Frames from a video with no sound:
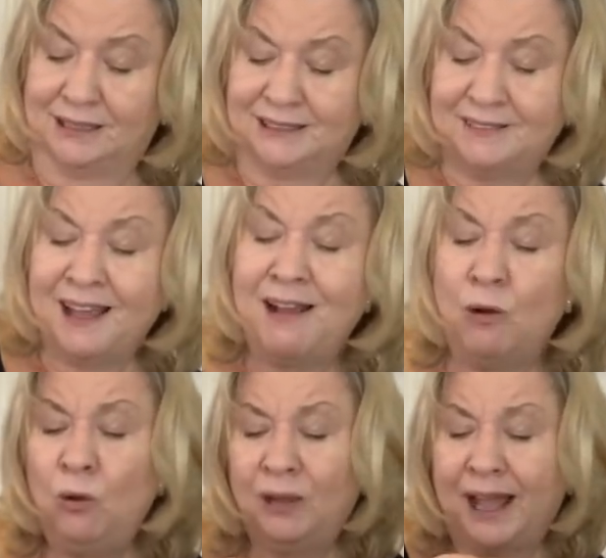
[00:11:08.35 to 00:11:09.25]
So that
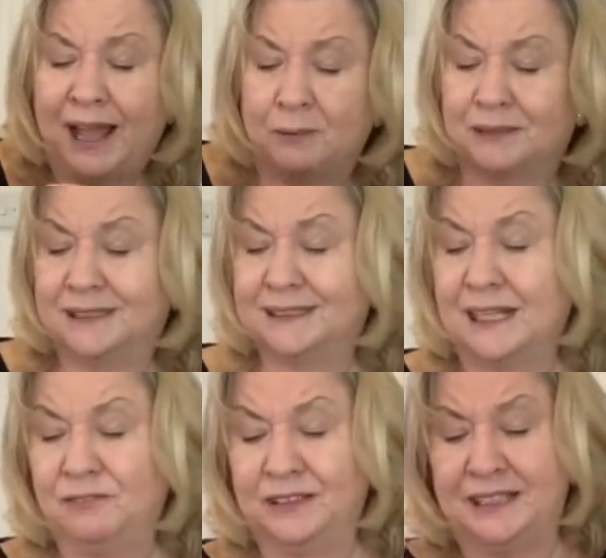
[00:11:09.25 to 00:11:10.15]
all came to
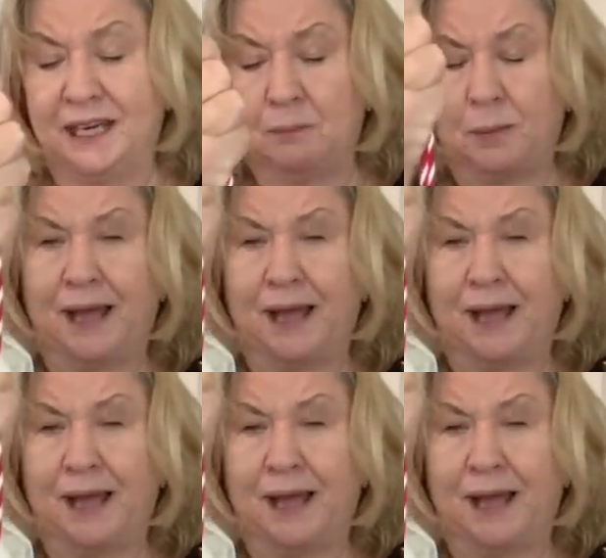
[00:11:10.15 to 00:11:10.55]
£17.